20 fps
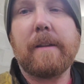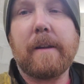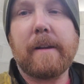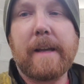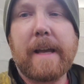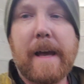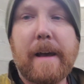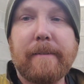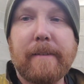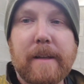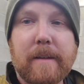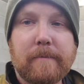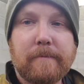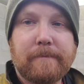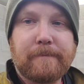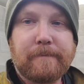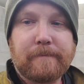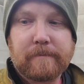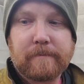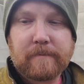And there you have it.
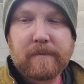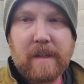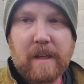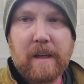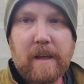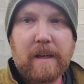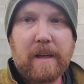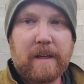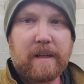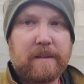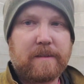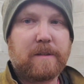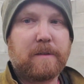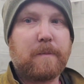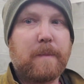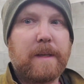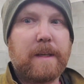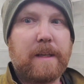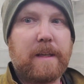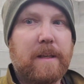Uh, it
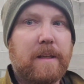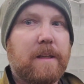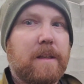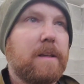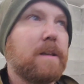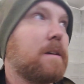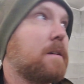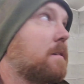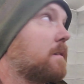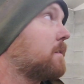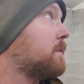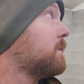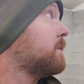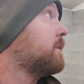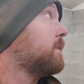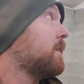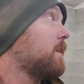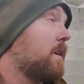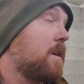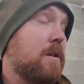took me,
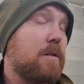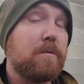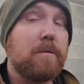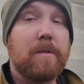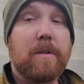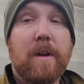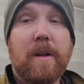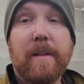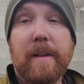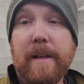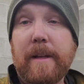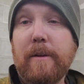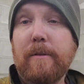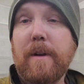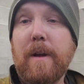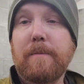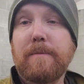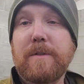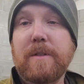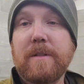with all the
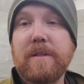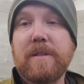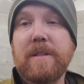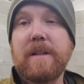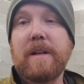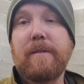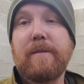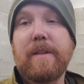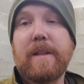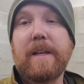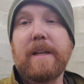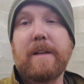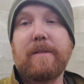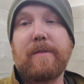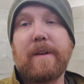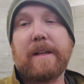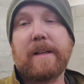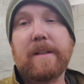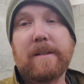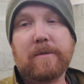interruptions and everything,
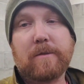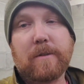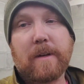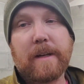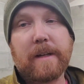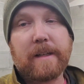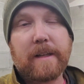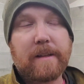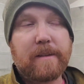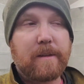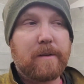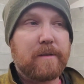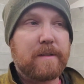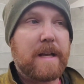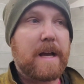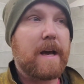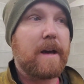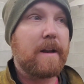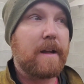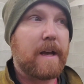if I try to cut
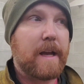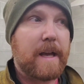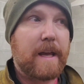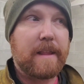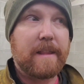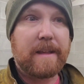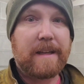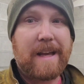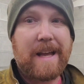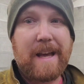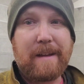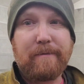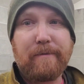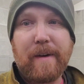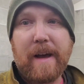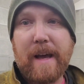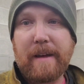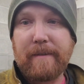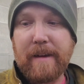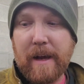those out, I think I
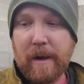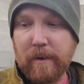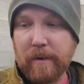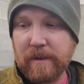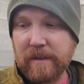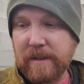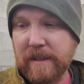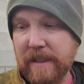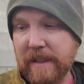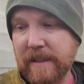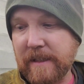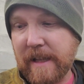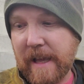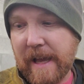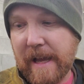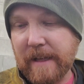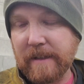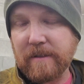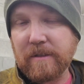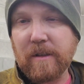had five hours in
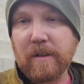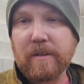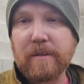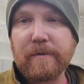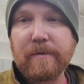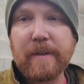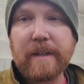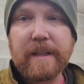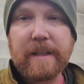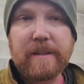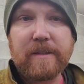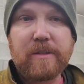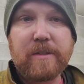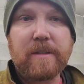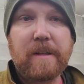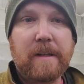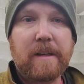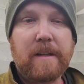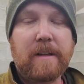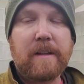that start to
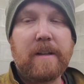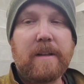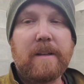finish.